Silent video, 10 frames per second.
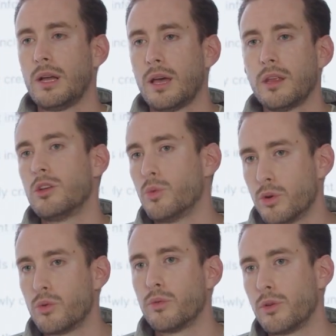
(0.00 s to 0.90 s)
And then you would
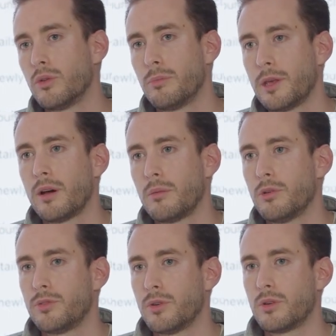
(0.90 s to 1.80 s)
review the PR
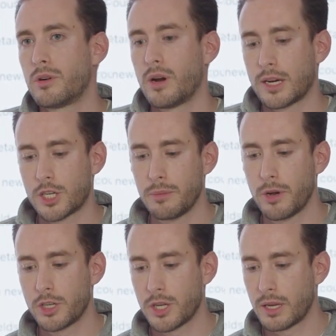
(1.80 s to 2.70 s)
before actually merging.